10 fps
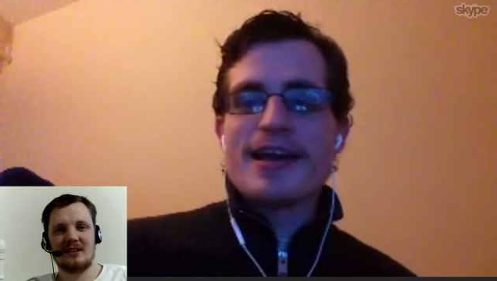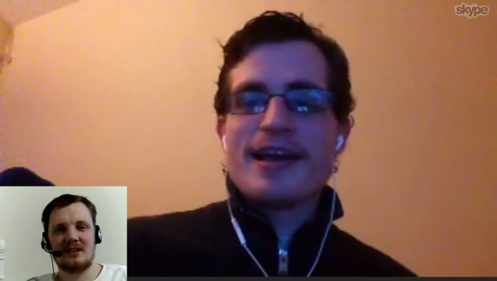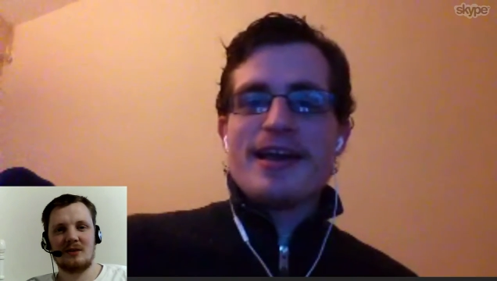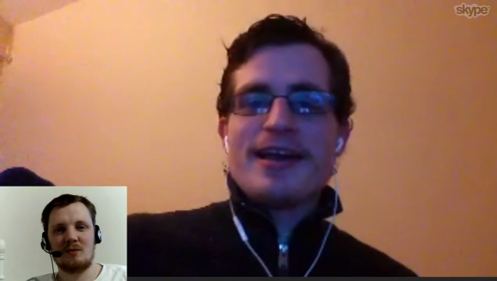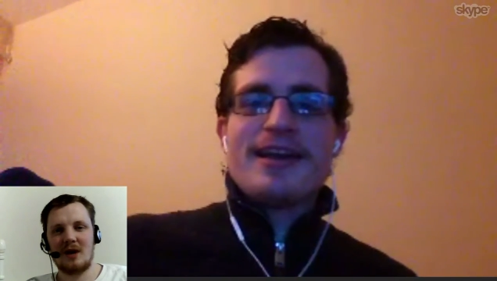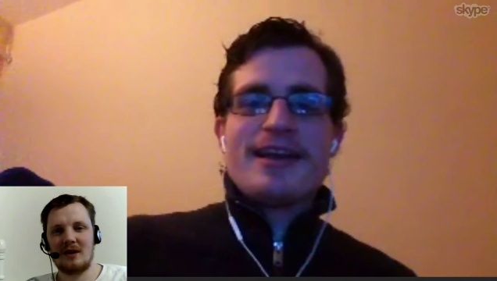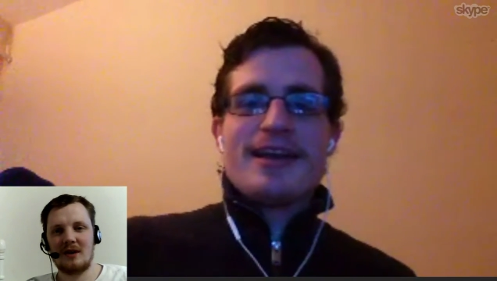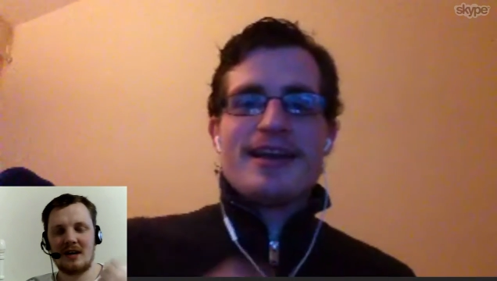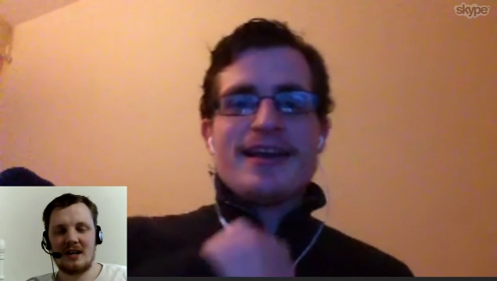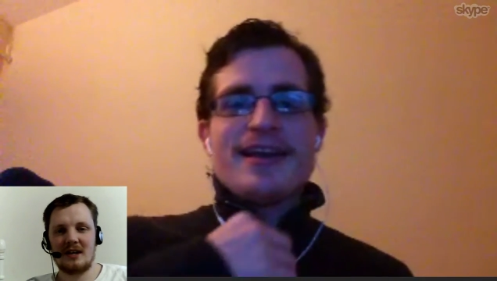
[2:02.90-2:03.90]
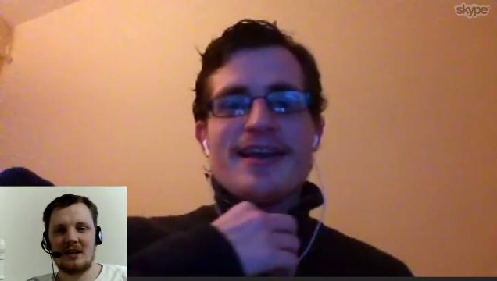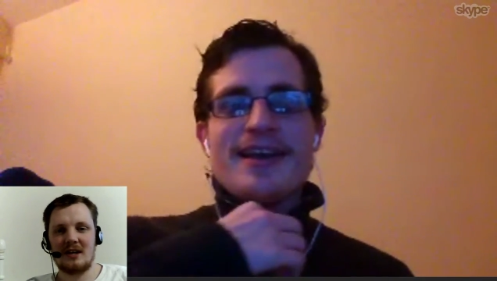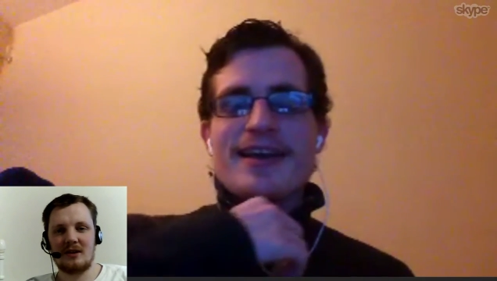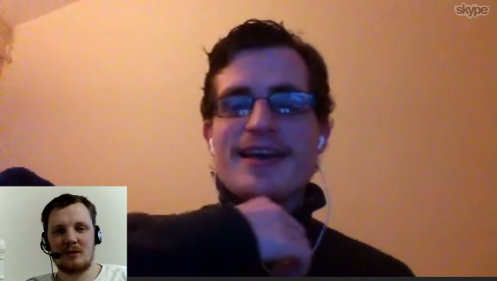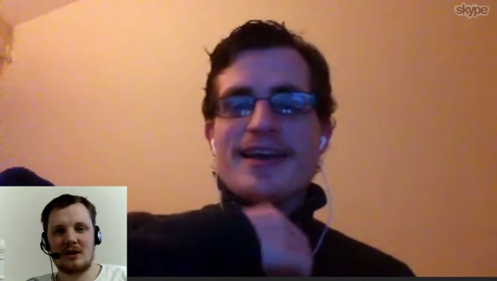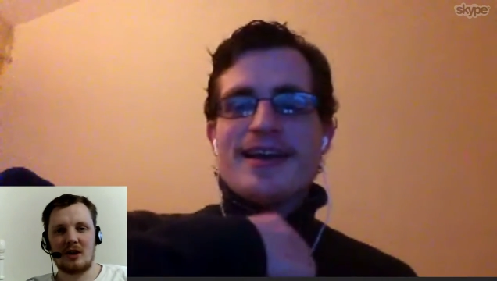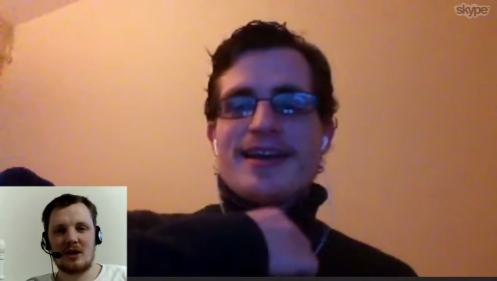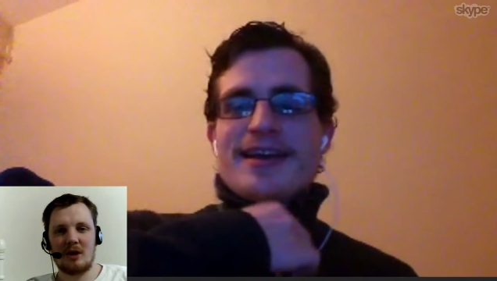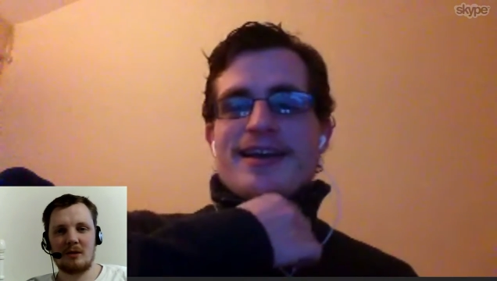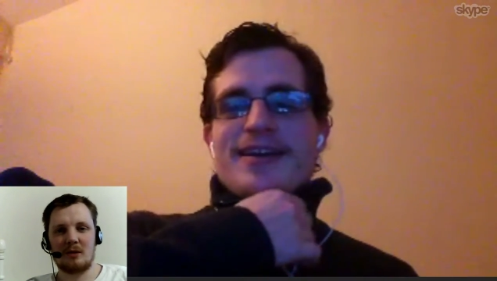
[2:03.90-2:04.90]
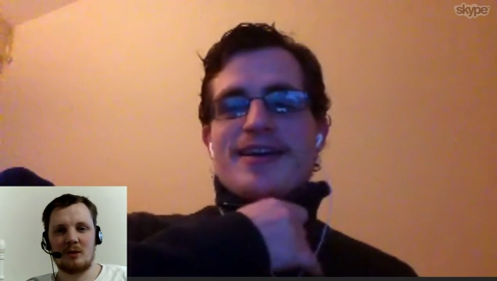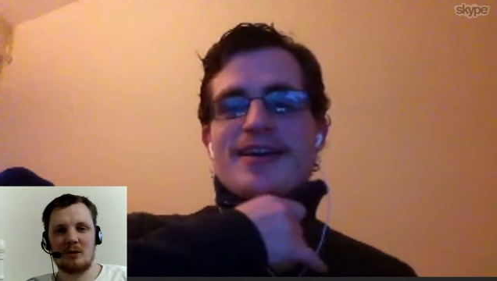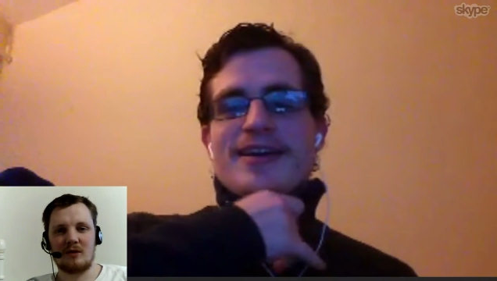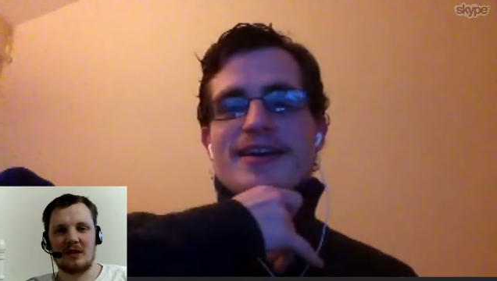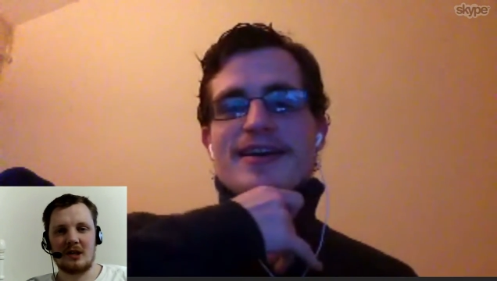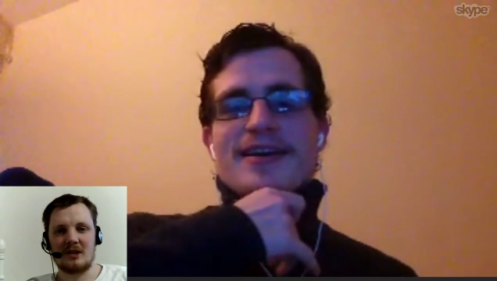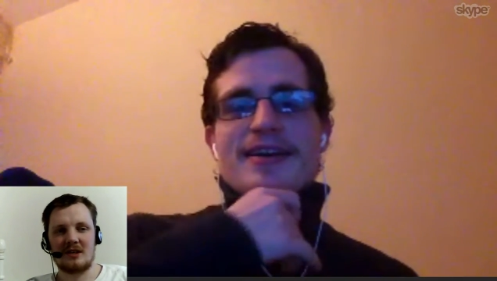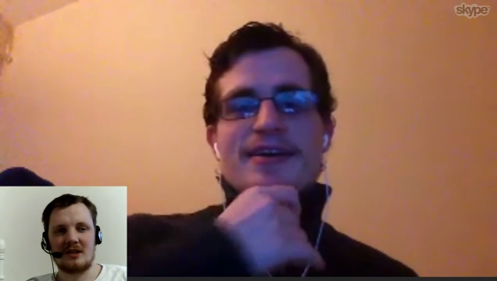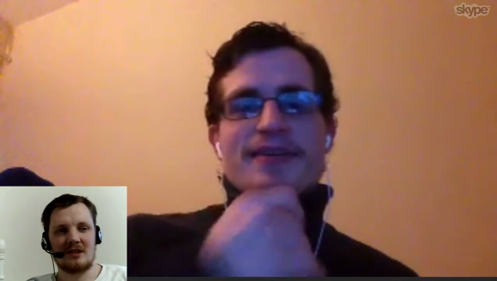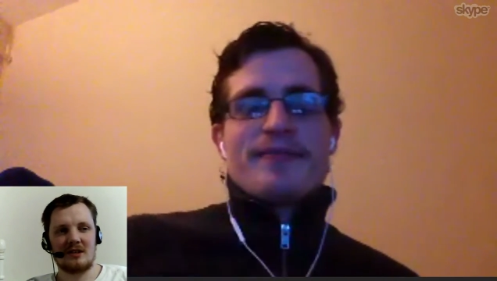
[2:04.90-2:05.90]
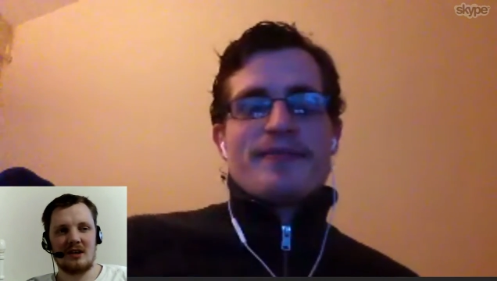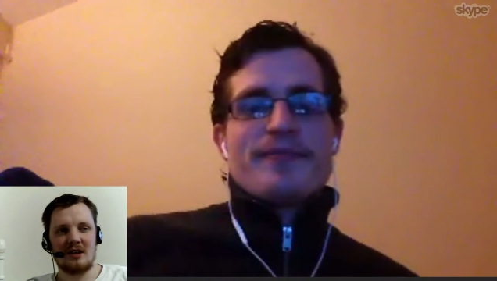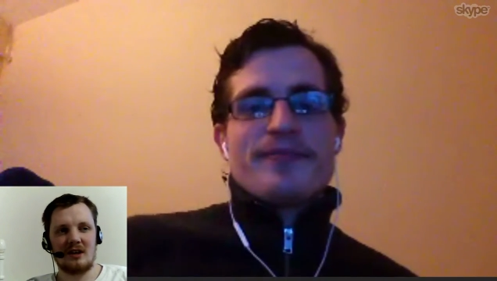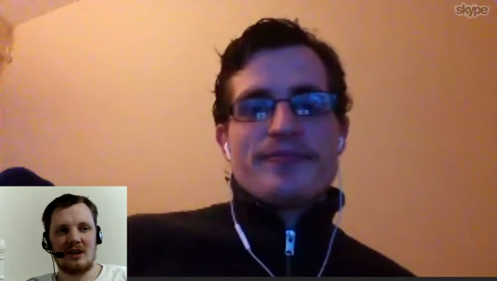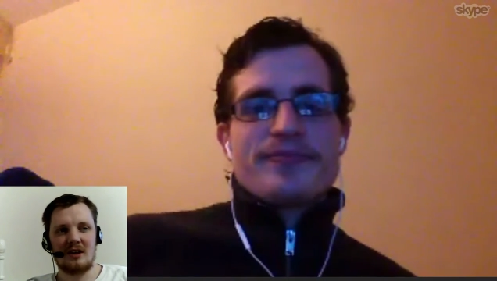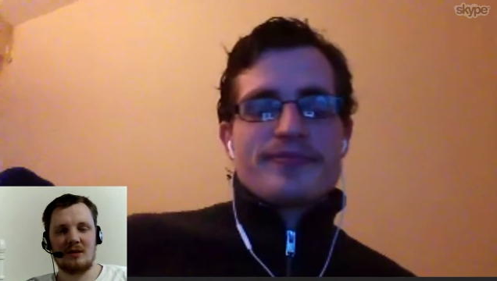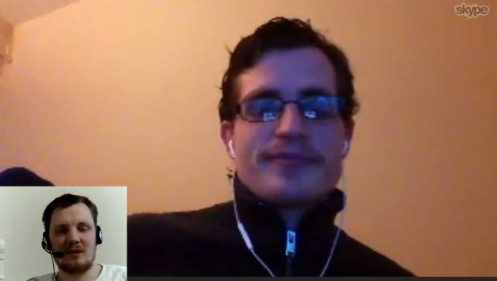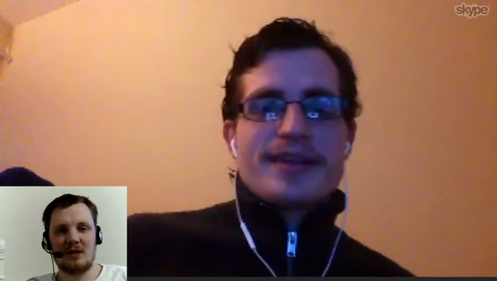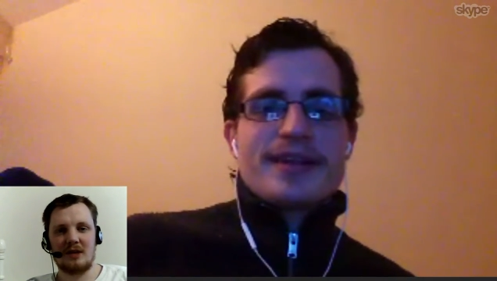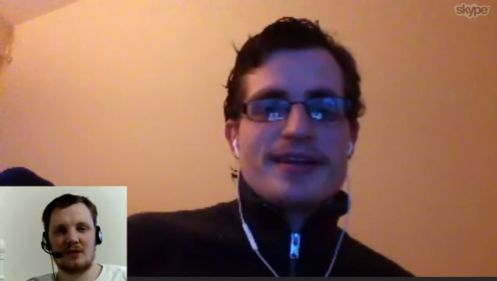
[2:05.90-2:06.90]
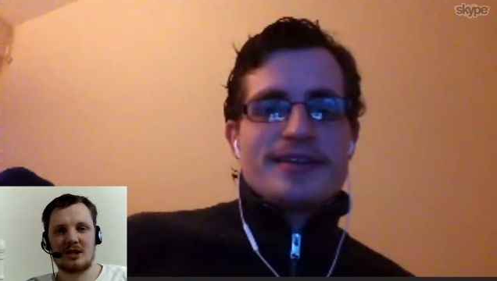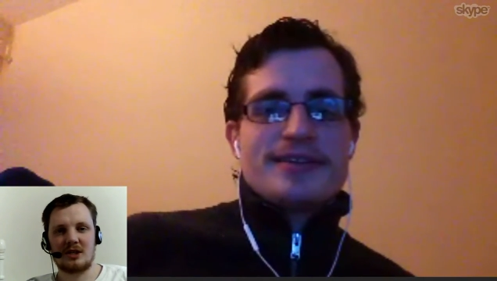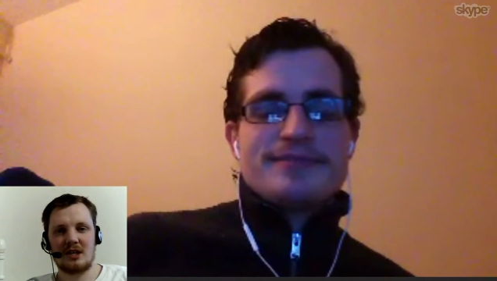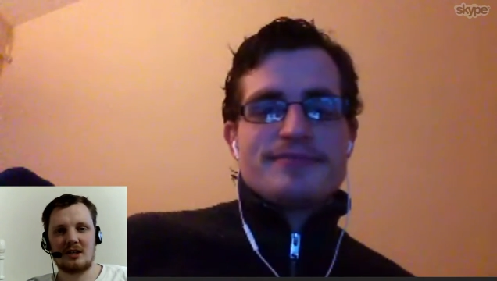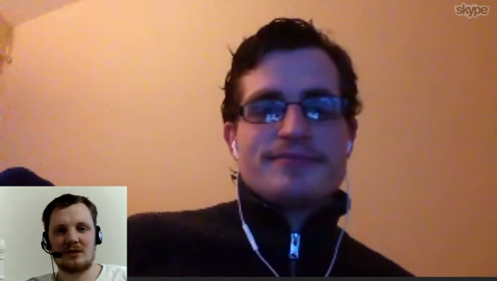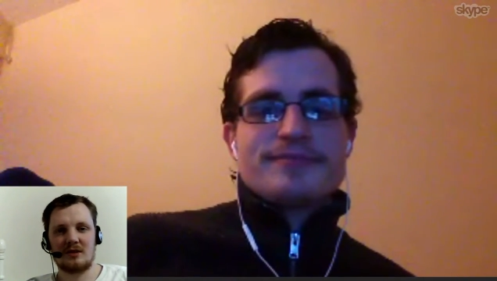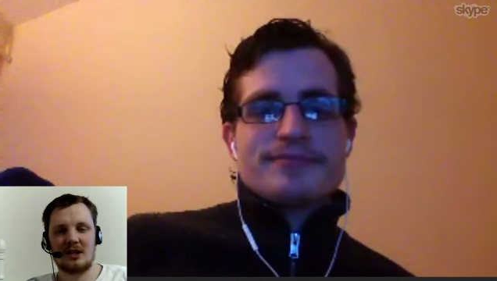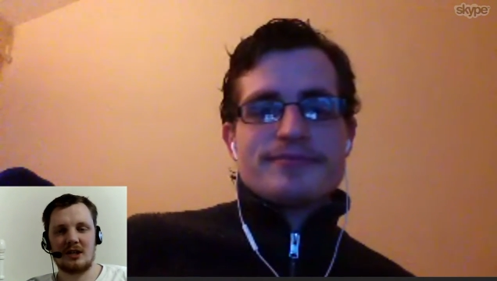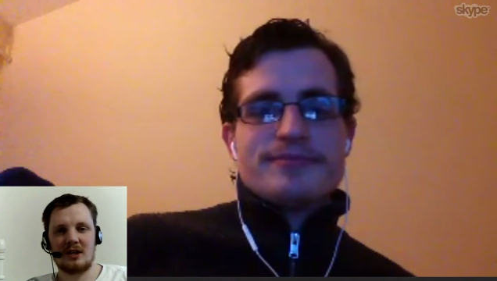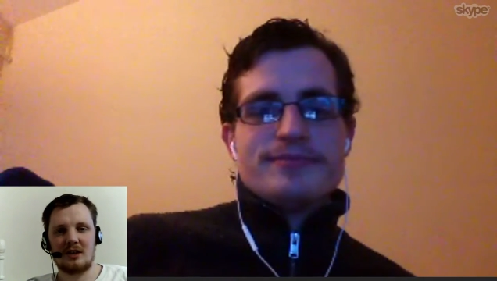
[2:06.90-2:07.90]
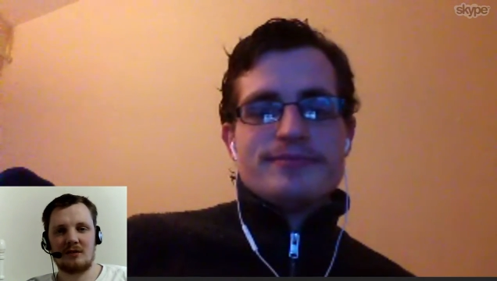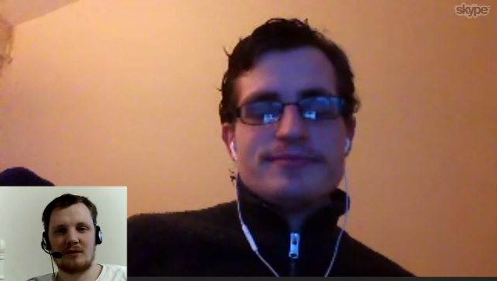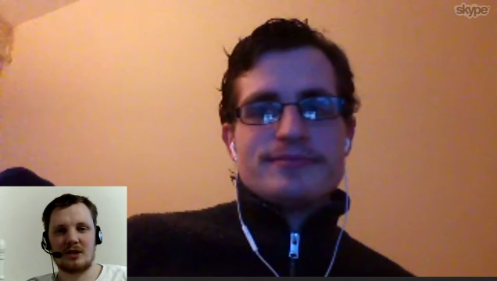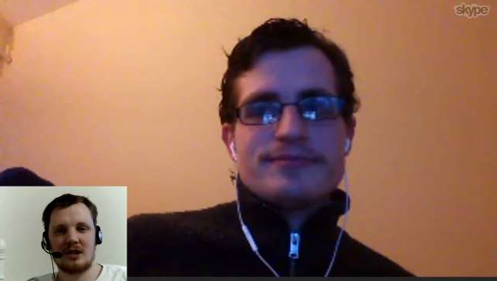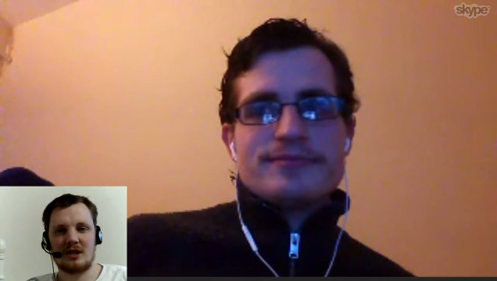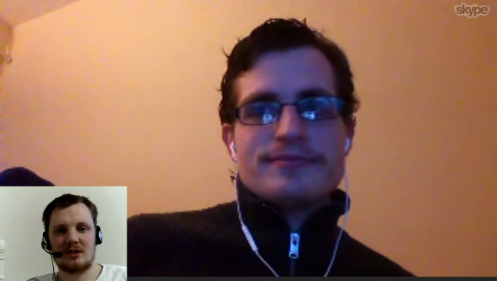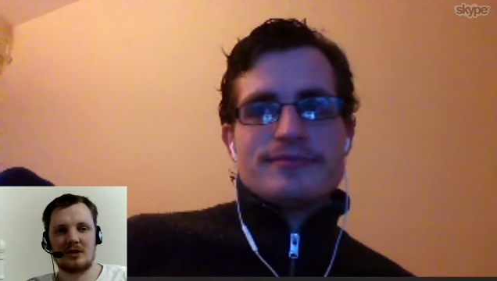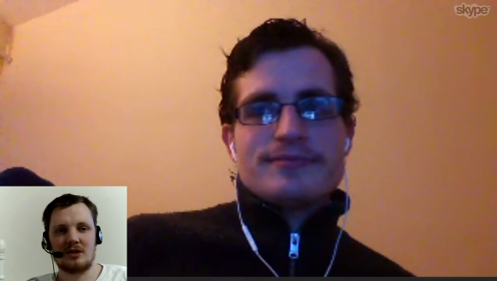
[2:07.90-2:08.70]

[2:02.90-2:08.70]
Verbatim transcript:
Speaker 1: Well, uh, it, with the comic book thing, it, it, like when he returned, when he kind of returned to New